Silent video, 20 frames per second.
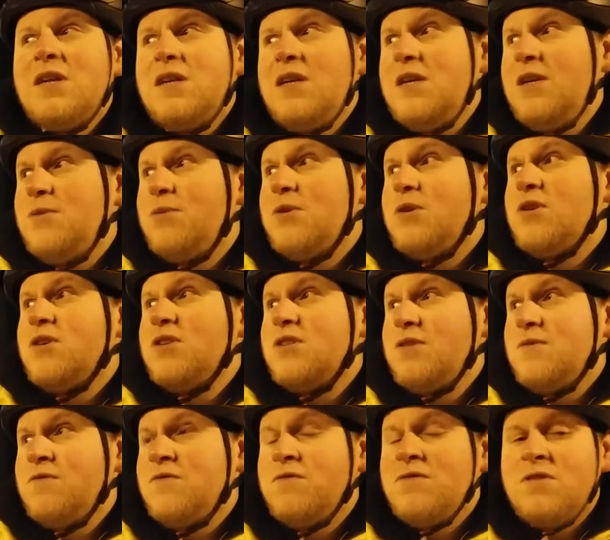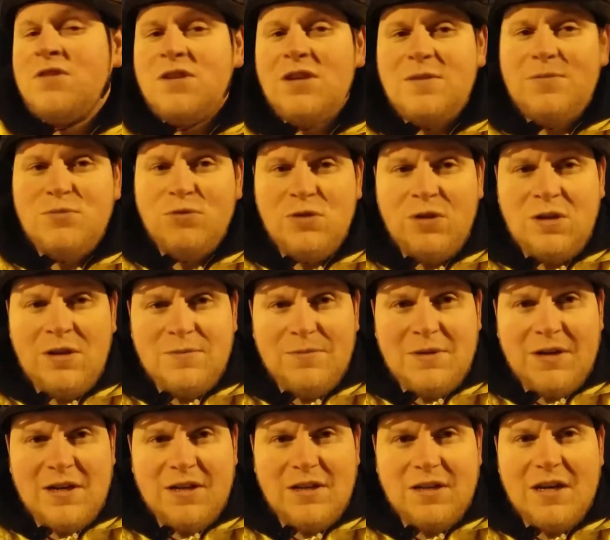He was a really brilliant
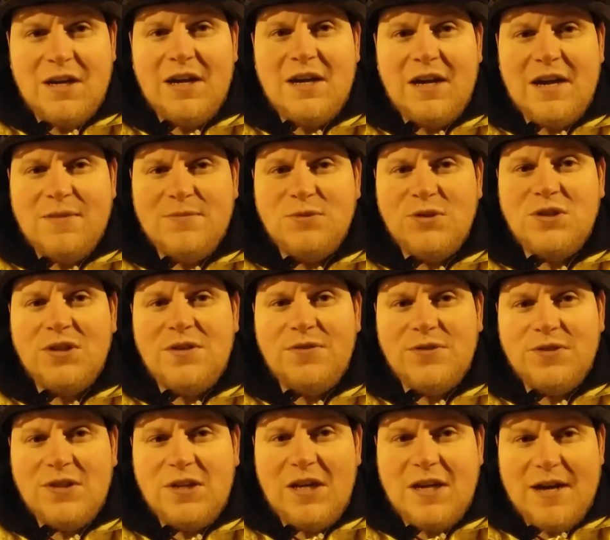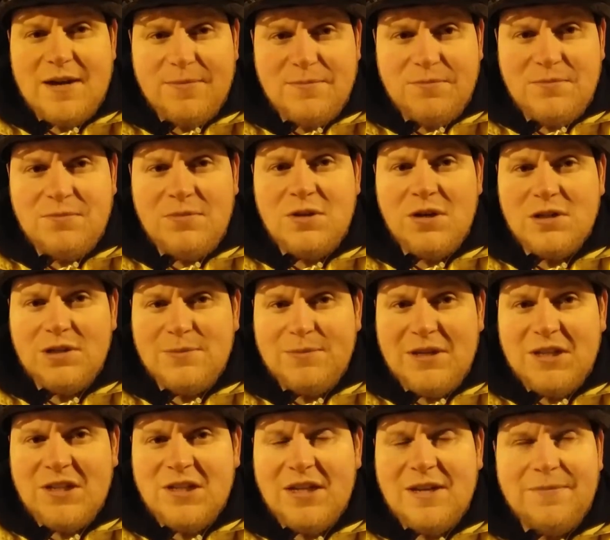man. I am, seriously, am gonna
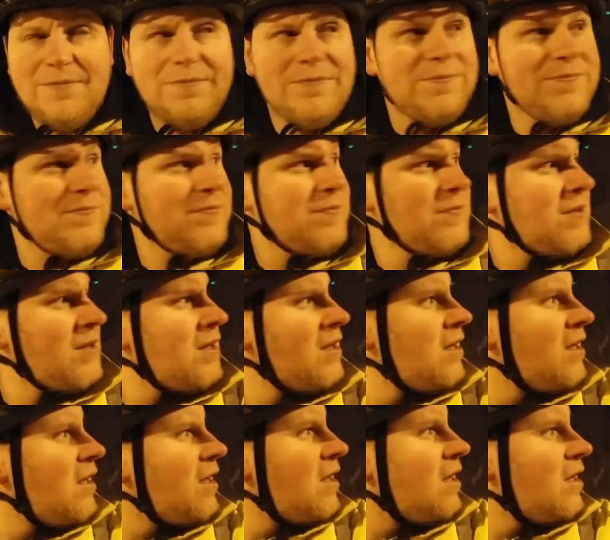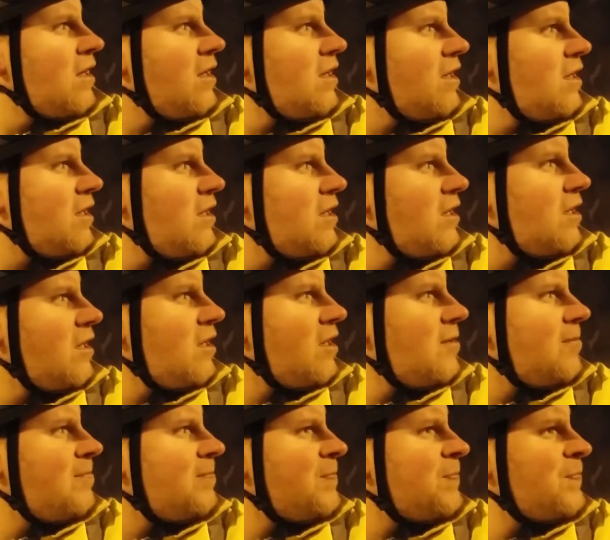miss him. Yeah,